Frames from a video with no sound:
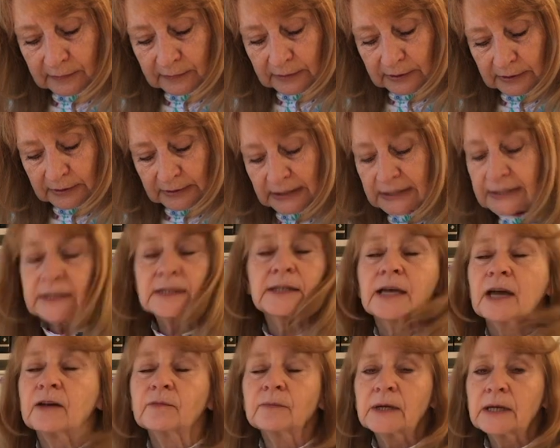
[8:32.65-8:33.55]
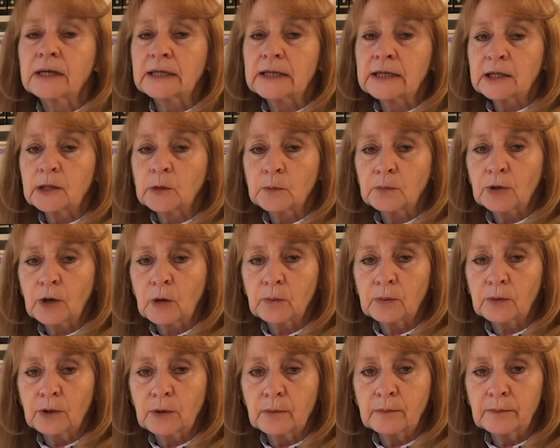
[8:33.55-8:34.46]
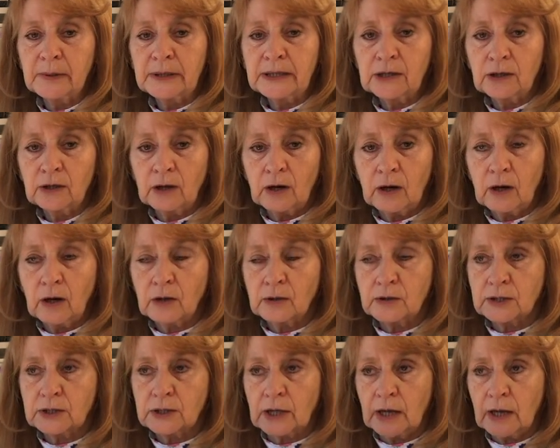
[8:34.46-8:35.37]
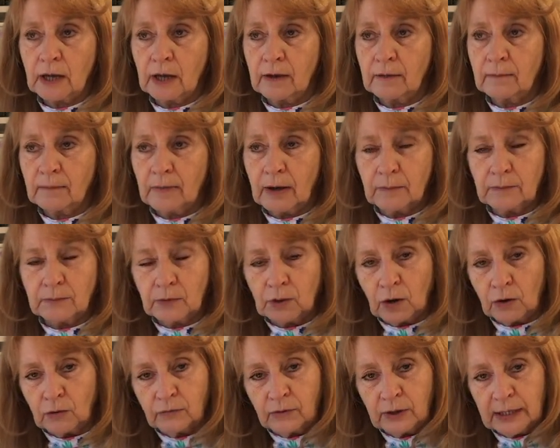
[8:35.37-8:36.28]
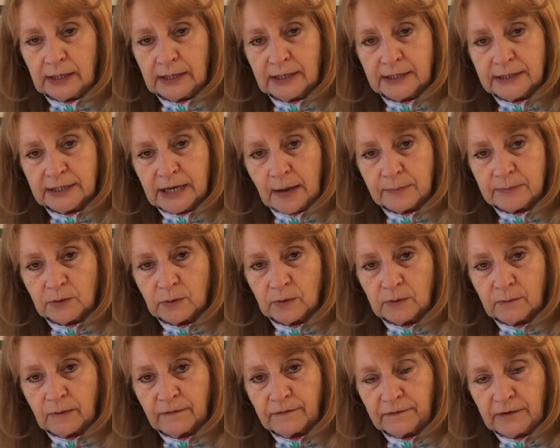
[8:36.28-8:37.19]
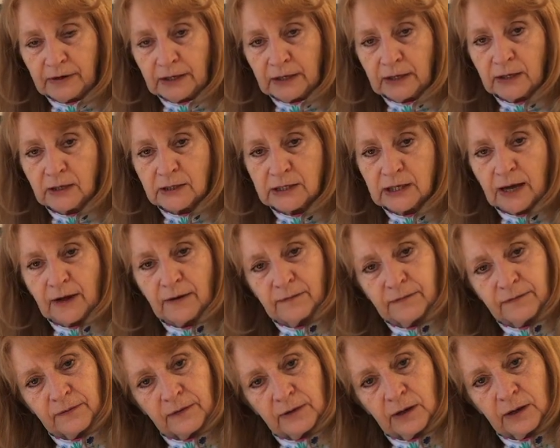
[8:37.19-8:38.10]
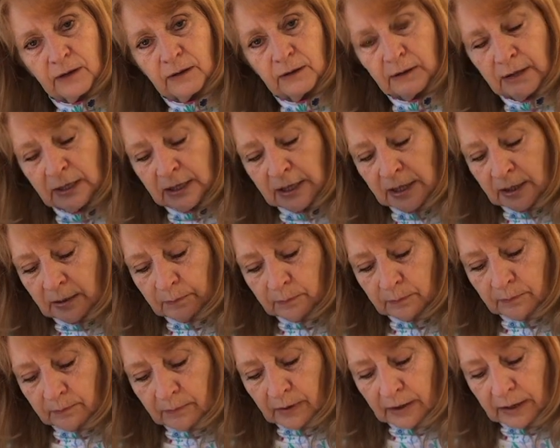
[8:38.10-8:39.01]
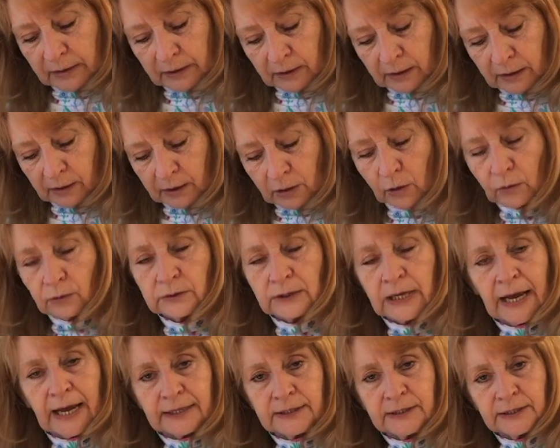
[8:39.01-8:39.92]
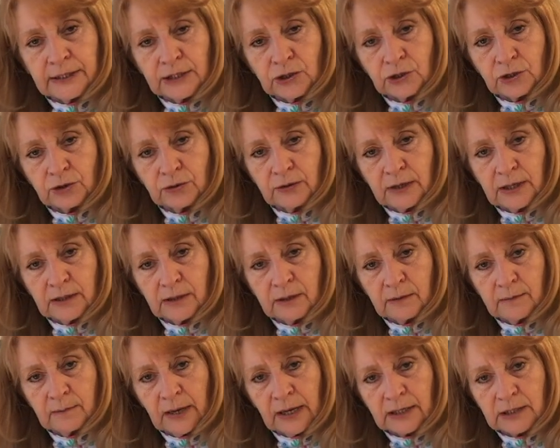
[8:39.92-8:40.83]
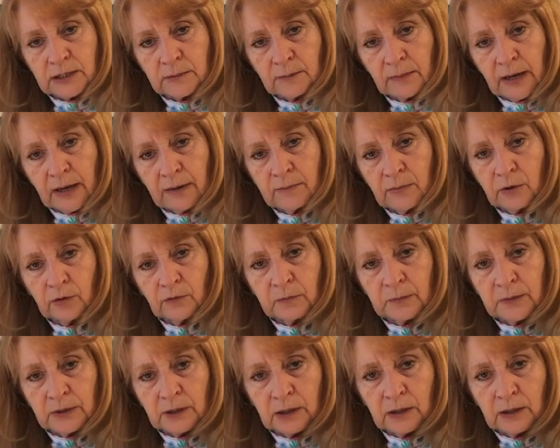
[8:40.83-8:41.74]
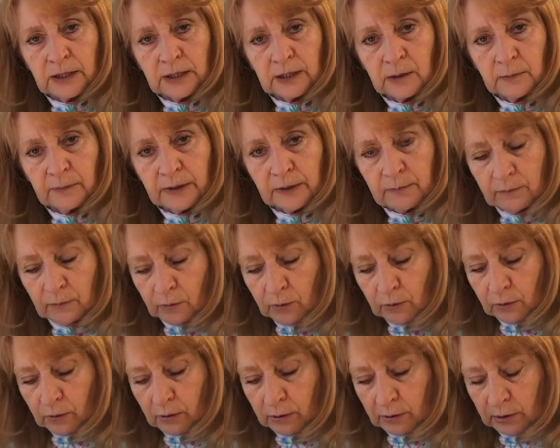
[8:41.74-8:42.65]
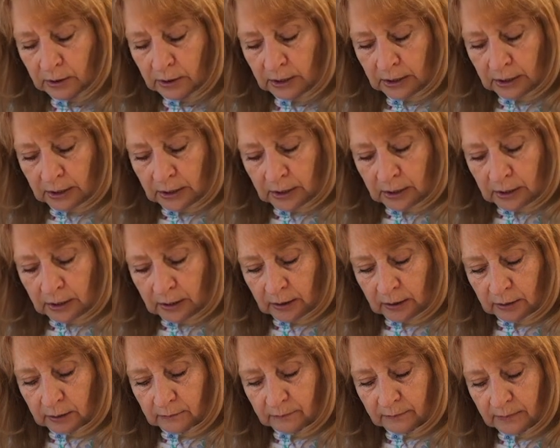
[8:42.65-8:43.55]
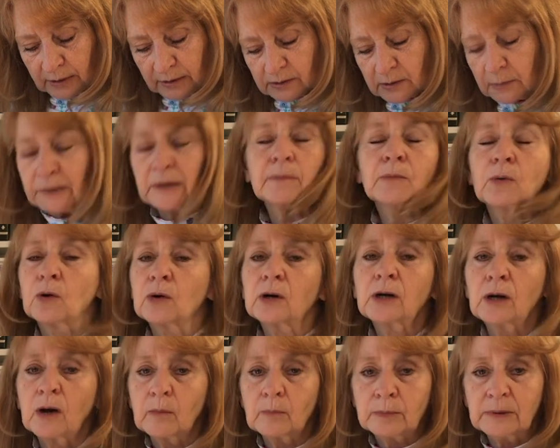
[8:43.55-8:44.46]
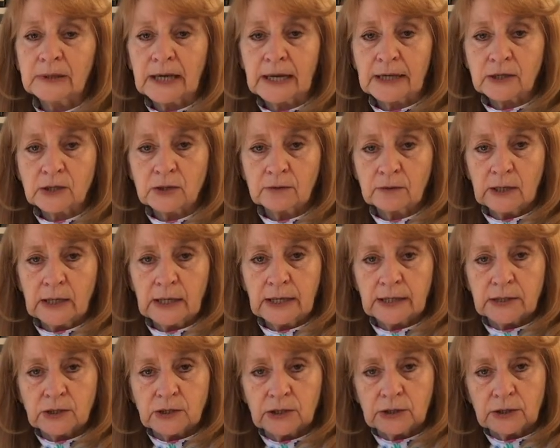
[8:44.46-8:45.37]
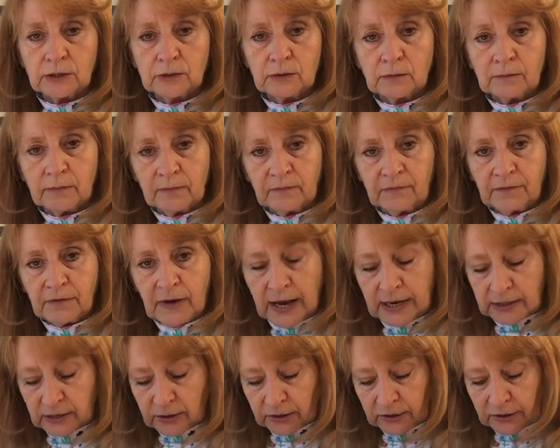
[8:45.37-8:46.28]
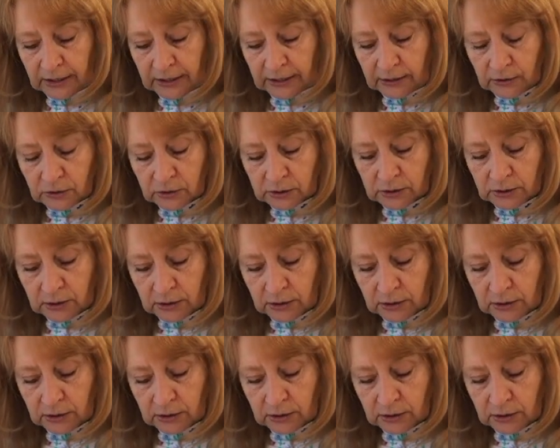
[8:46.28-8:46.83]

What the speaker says: This gave me a little problem because I'm not really adept with my fingers. I have an old hand injury that makes my movement a little bit more, it's a bit more complex really to do finer things.